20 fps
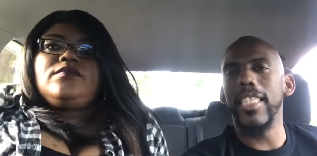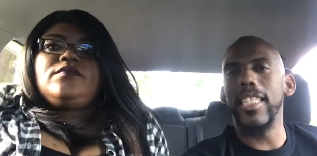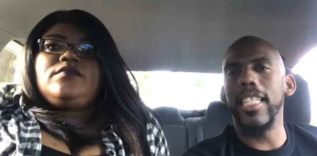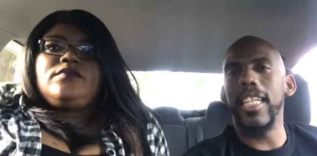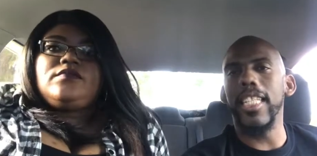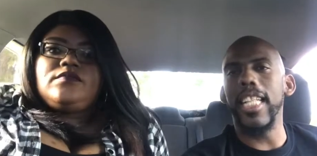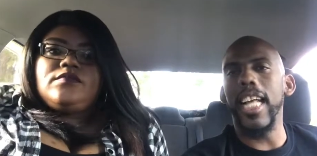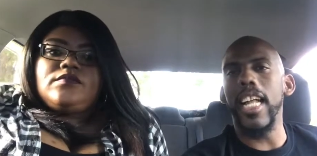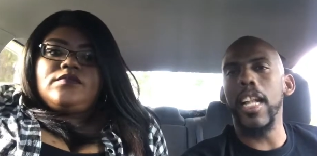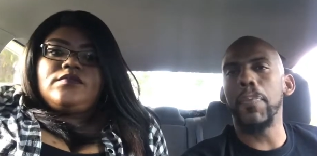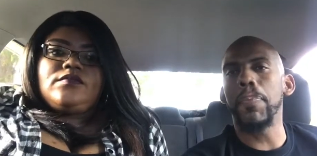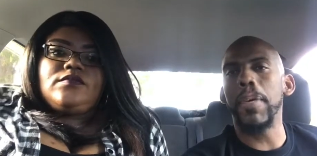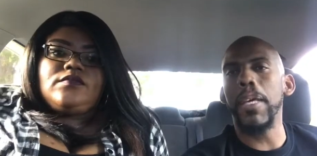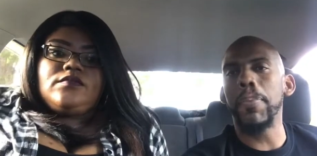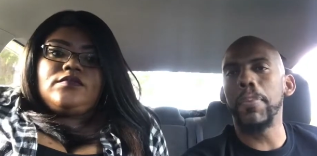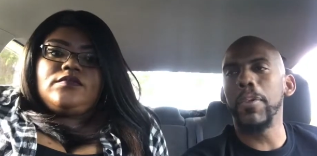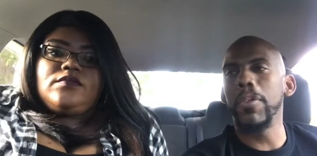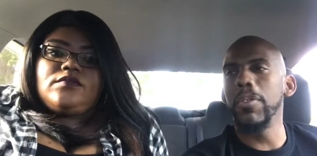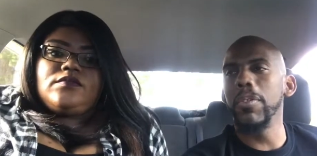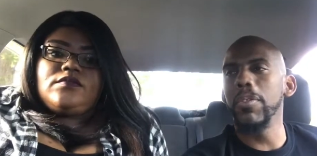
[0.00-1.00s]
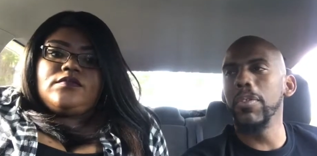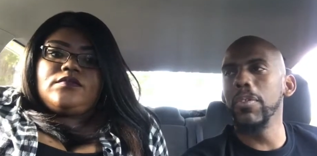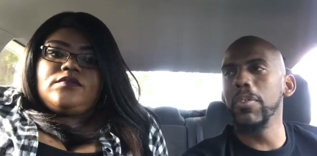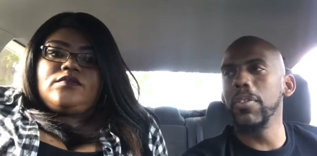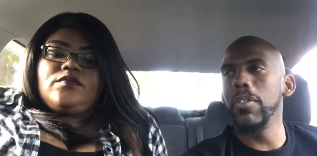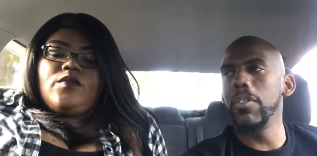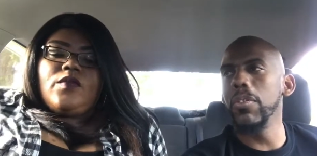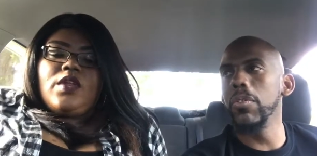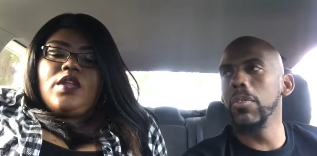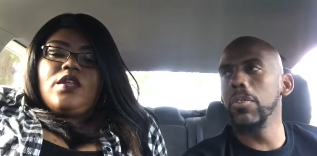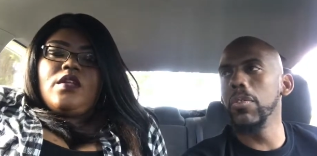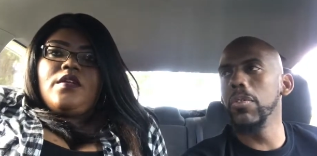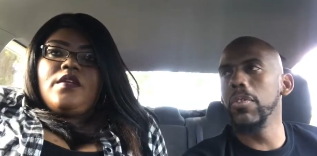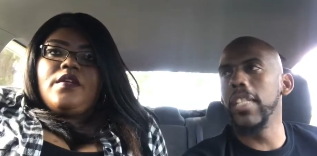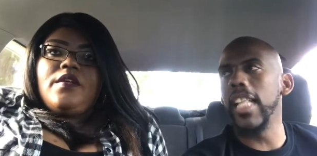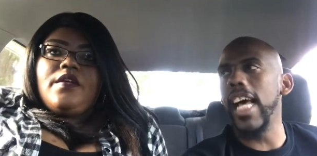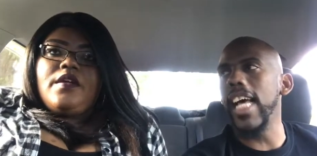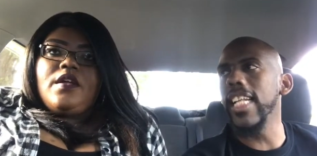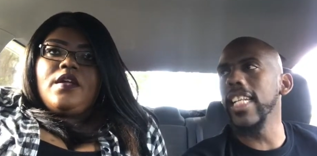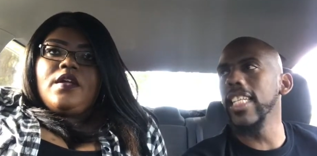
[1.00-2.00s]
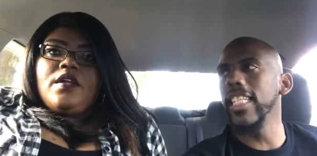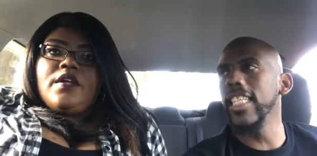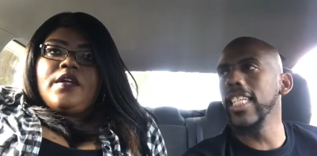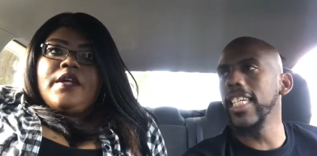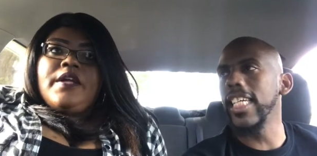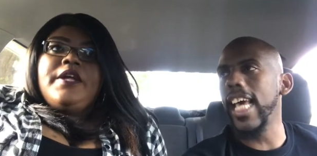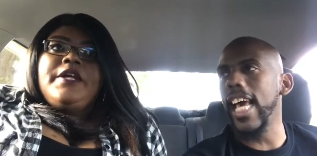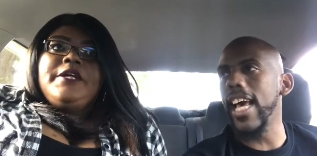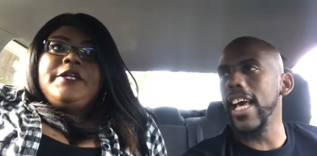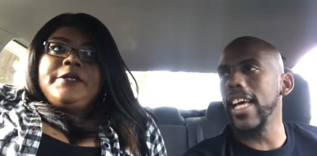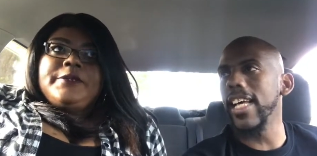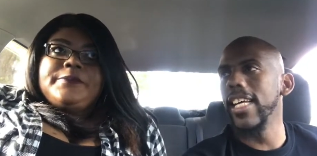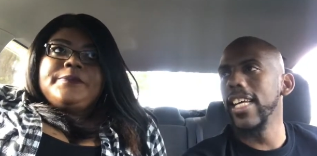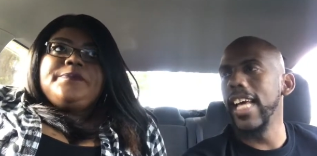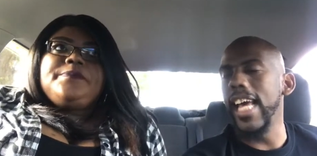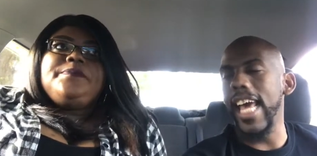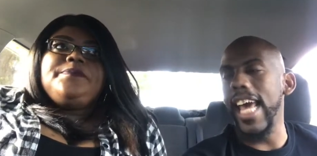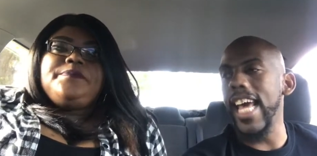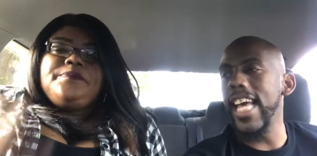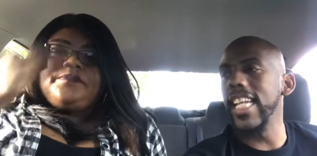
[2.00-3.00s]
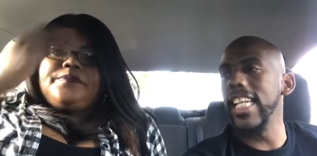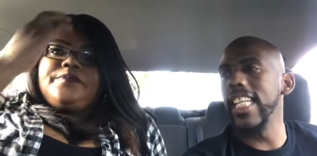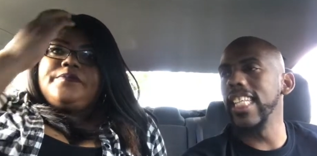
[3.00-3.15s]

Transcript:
Speaker 1: a, a lot of people who, who, who like to look at and